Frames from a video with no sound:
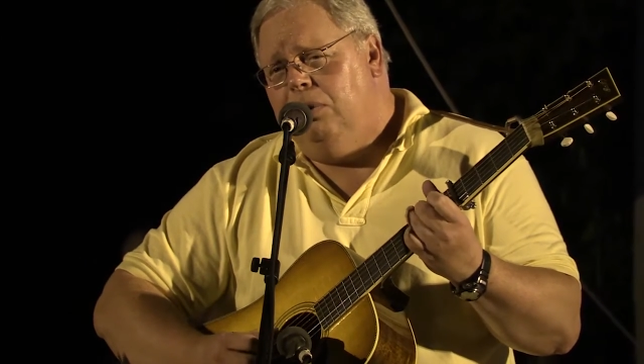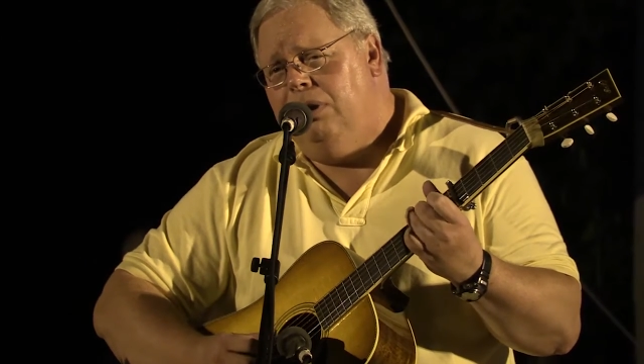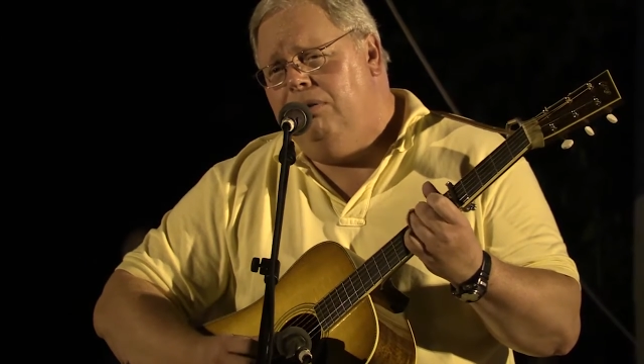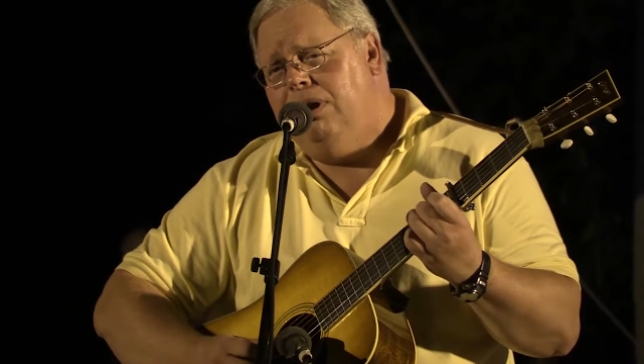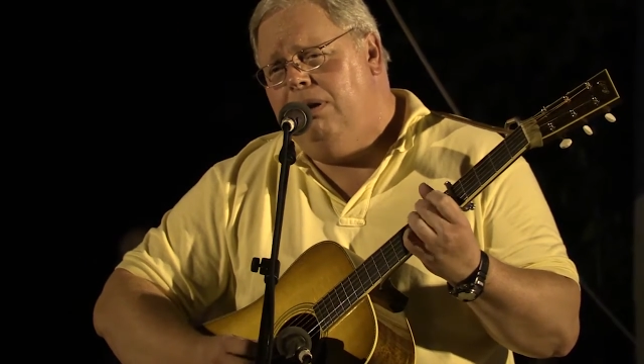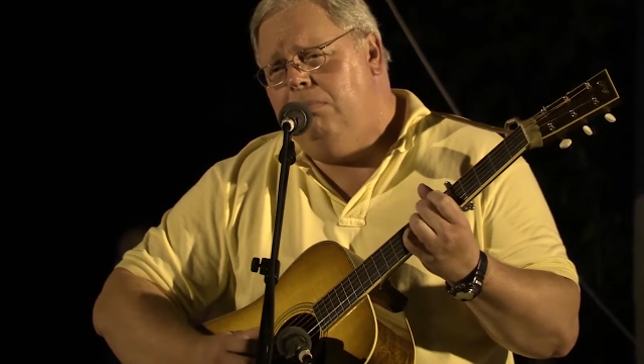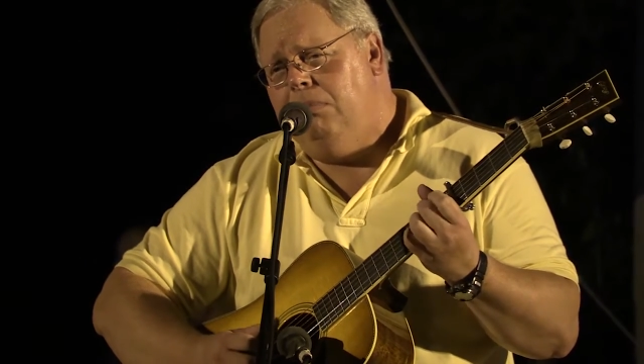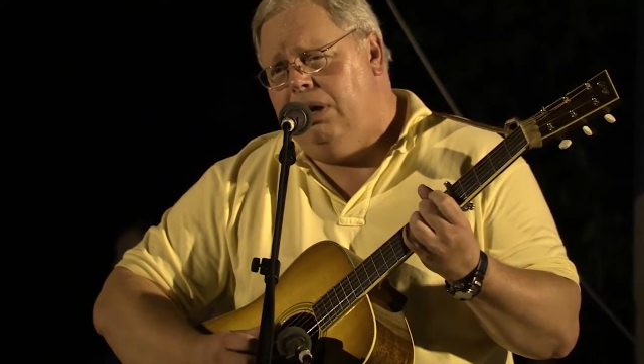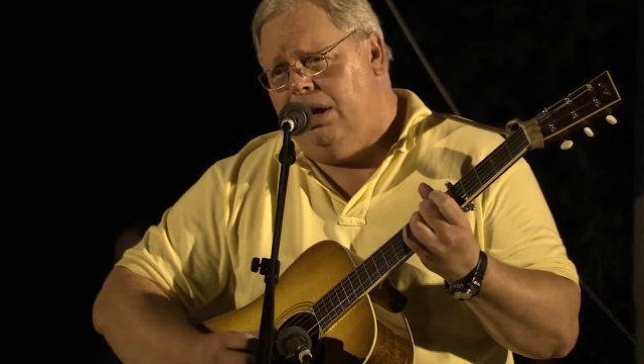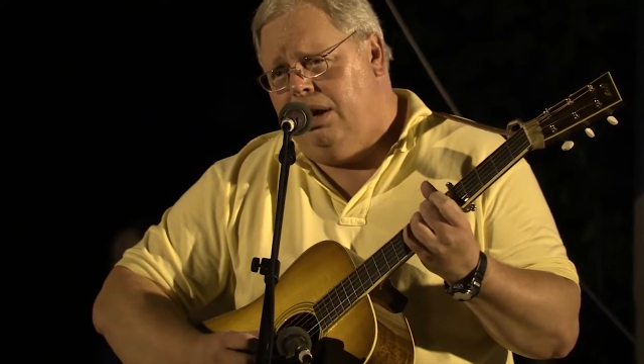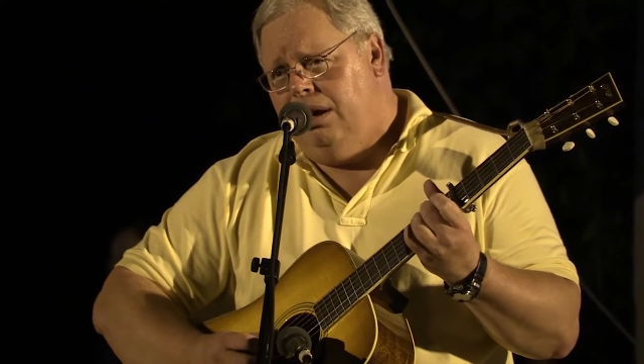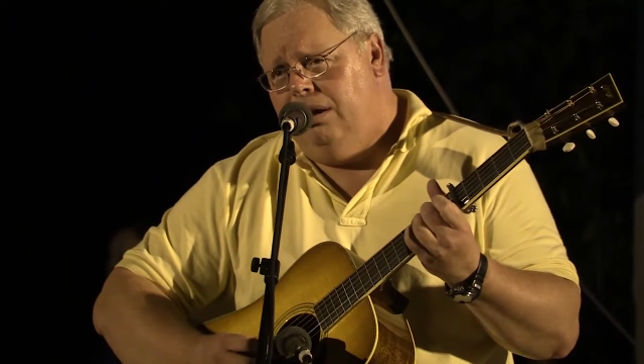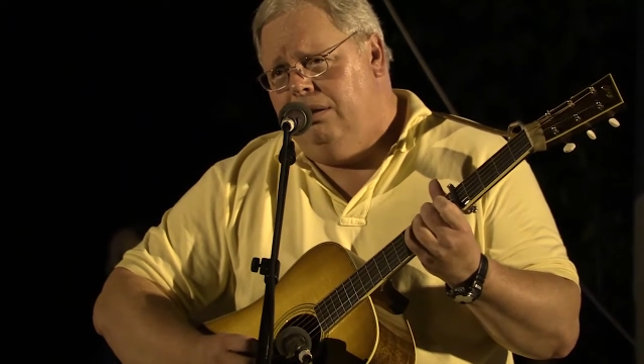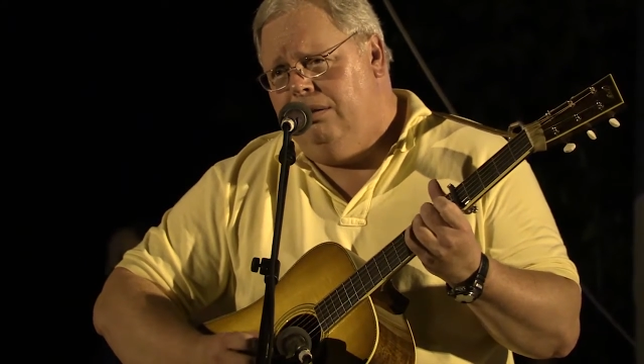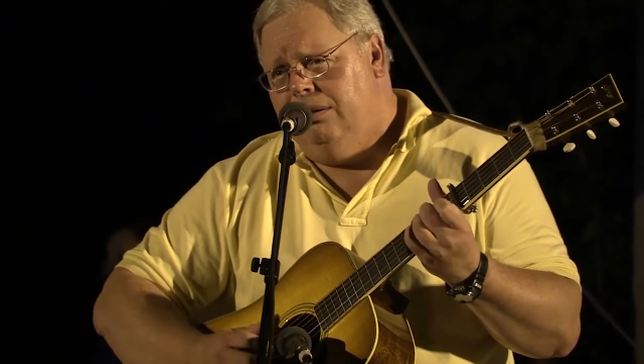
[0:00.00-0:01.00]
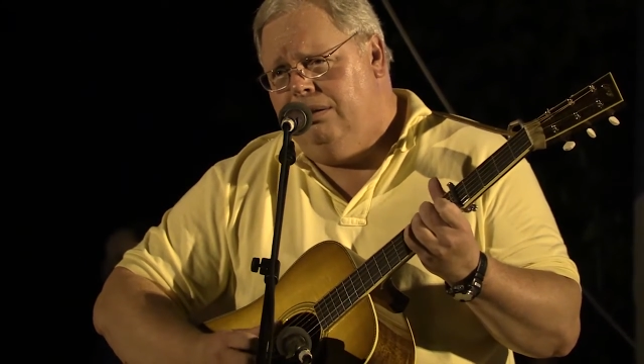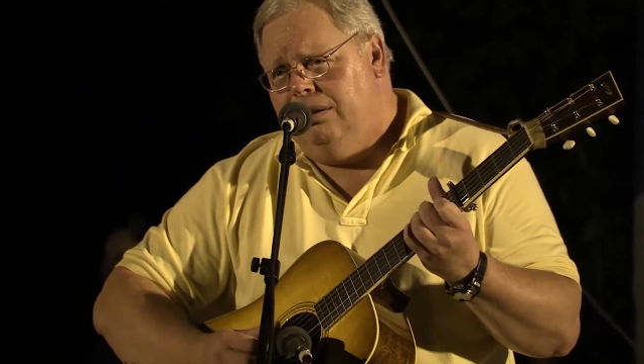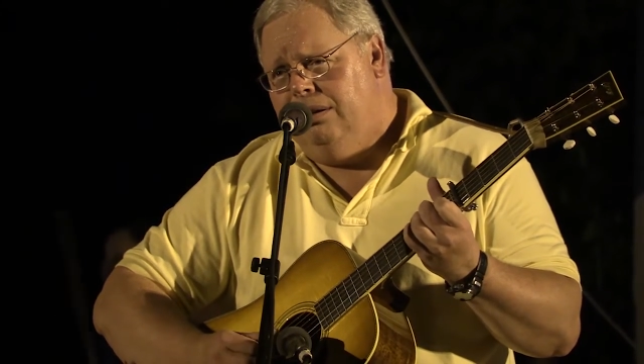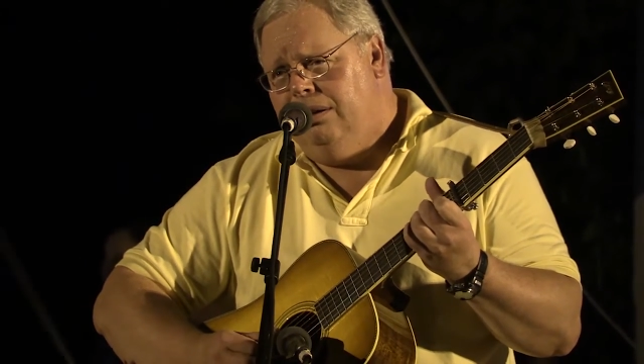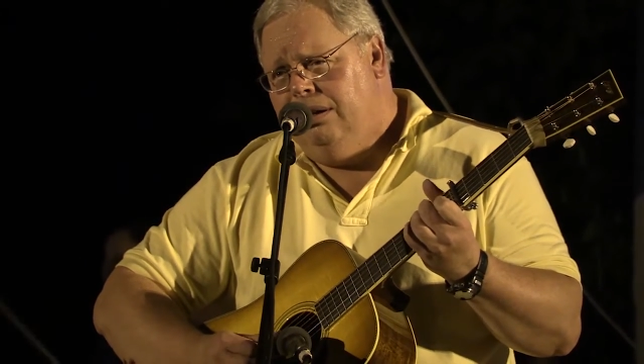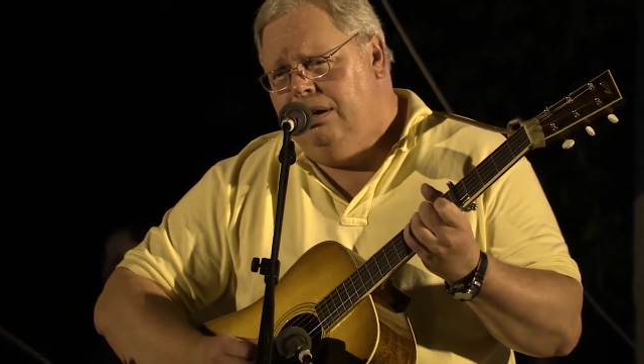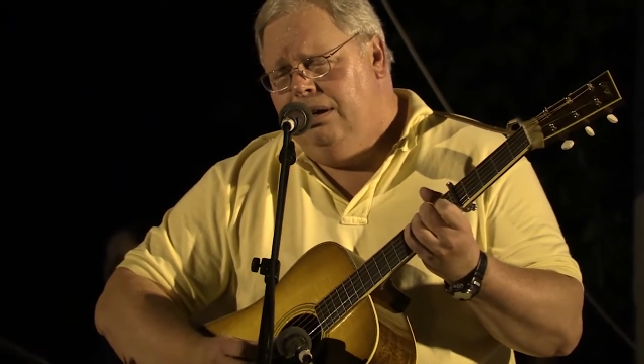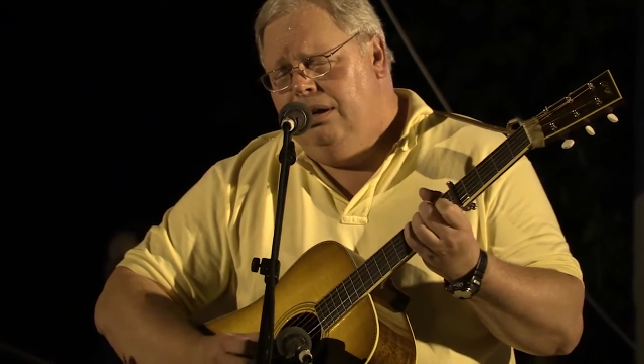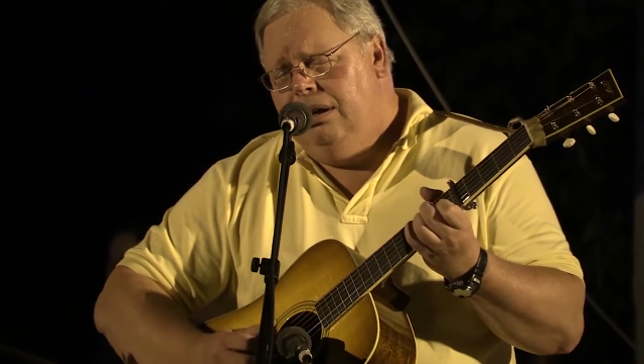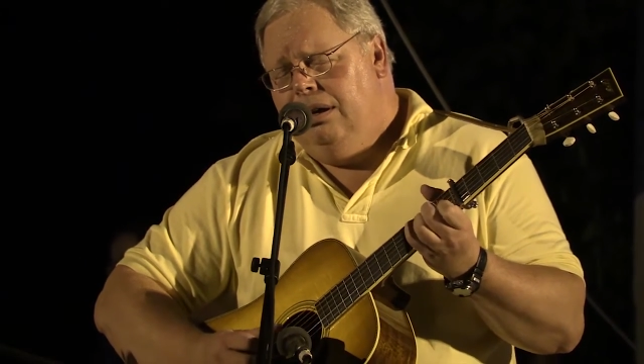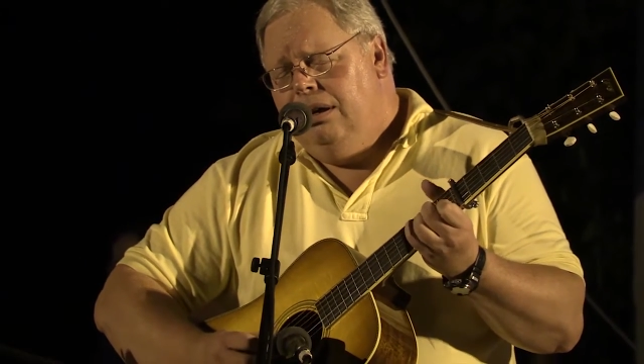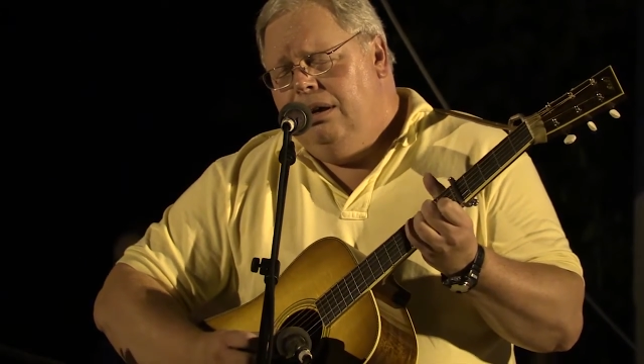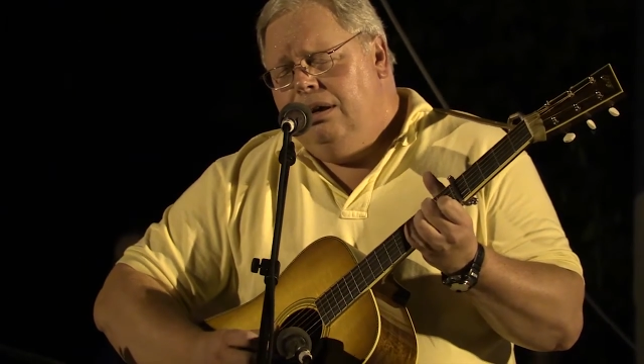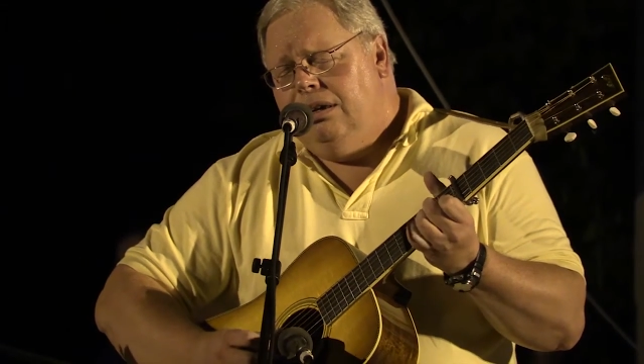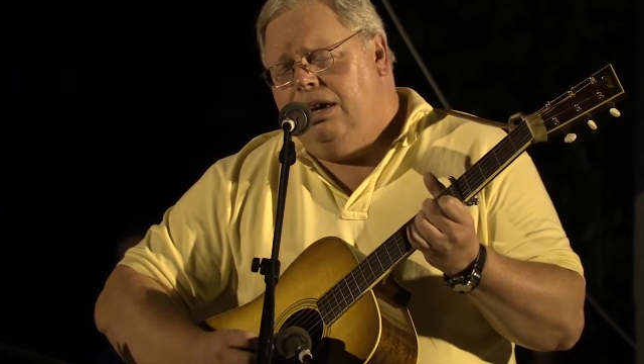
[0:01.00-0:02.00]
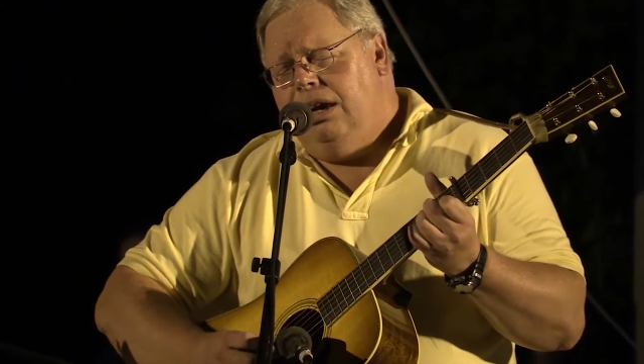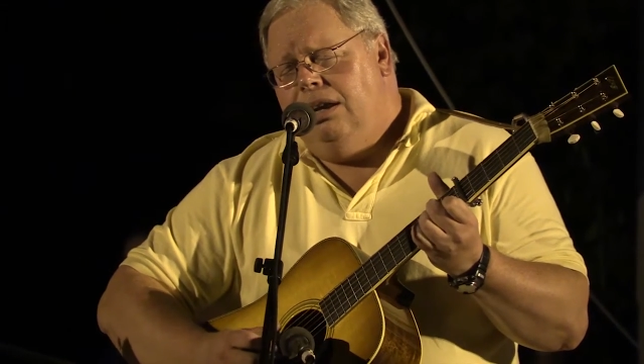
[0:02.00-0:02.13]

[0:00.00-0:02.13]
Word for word: where I'm bound.